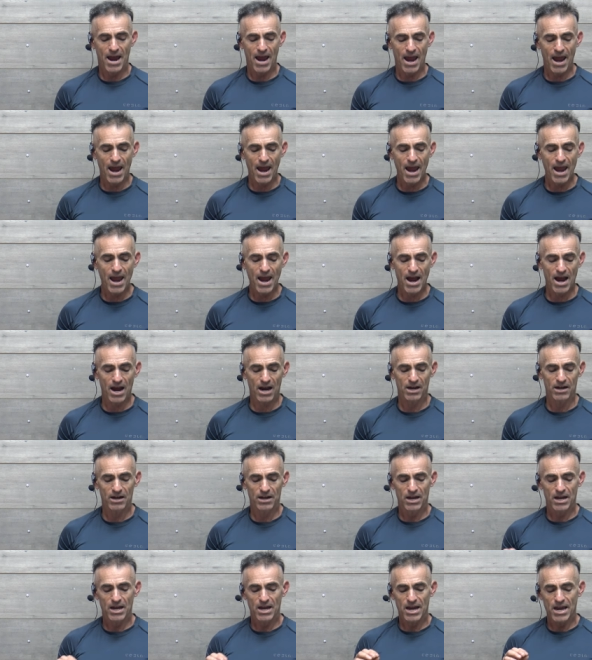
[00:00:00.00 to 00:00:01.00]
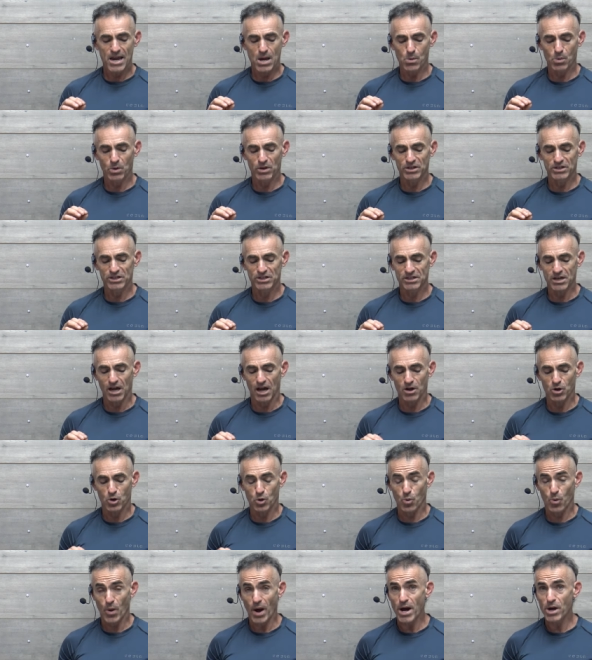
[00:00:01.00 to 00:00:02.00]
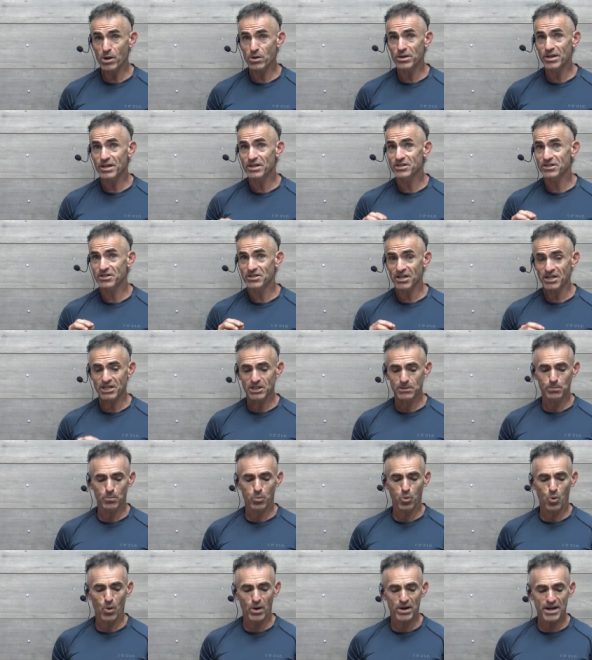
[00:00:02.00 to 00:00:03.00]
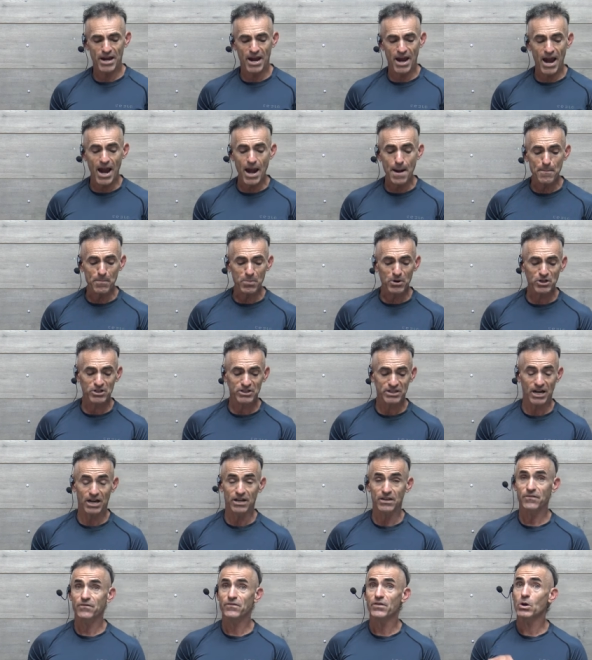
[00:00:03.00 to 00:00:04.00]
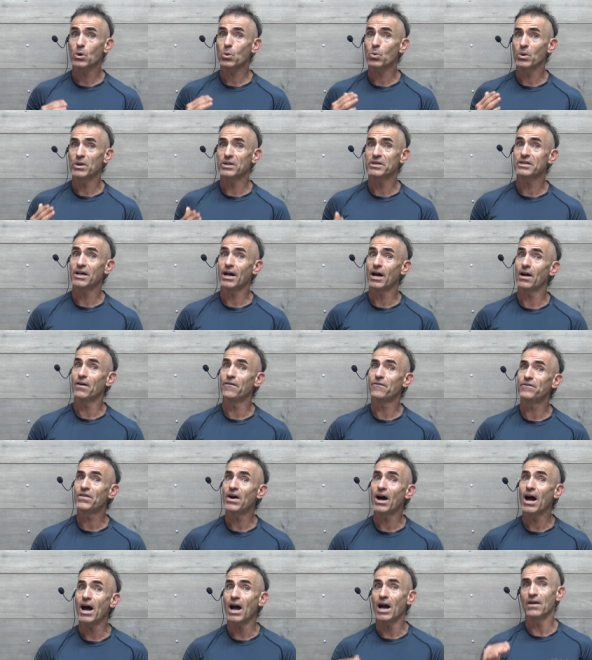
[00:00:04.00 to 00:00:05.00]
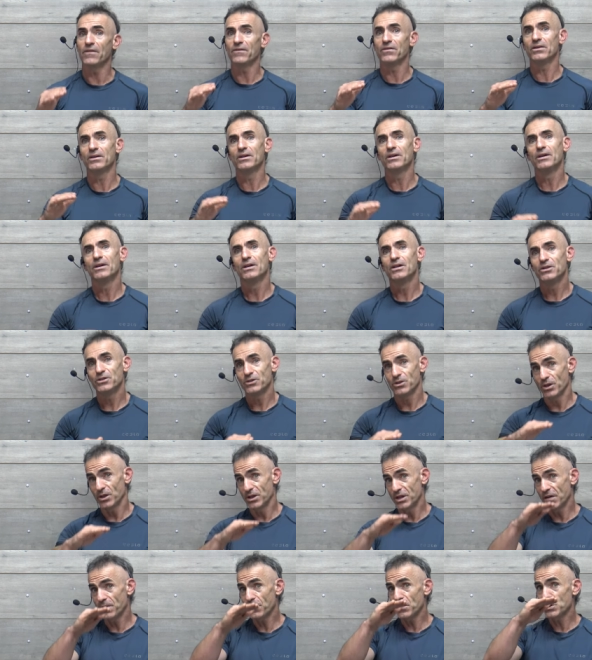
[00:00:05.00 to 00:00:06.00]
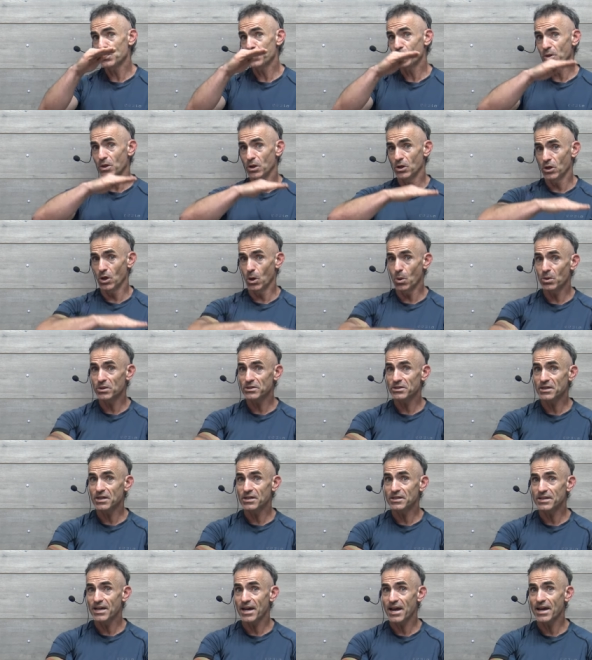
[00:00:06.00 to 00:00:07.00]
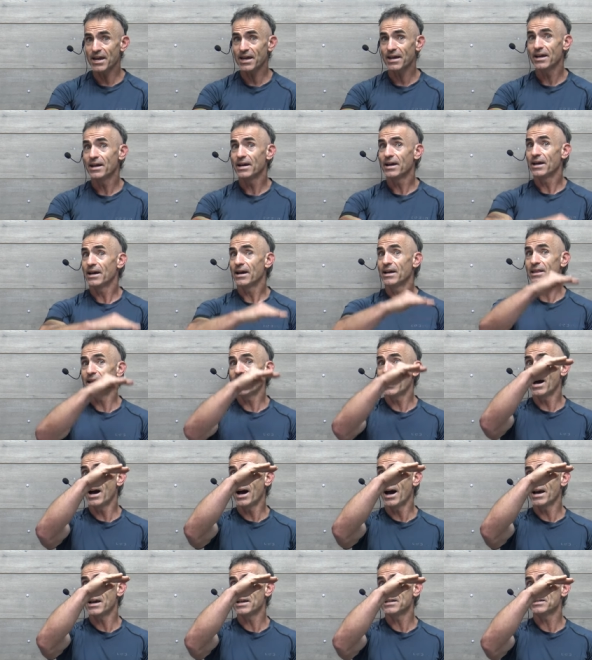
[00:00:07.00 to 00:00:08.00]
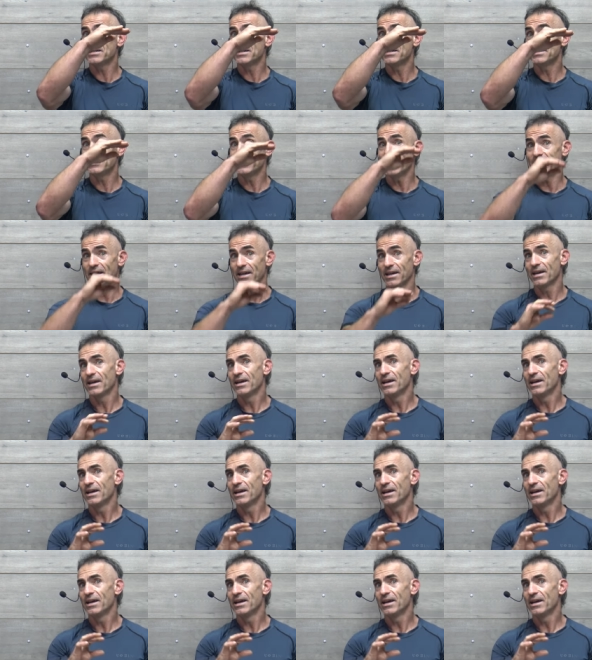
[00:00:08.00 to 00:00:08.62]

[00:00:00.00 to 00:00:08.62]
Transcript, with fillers: and it was greater than 6.8% for quintile 5. So the difference between the lowest intake and the highest intake.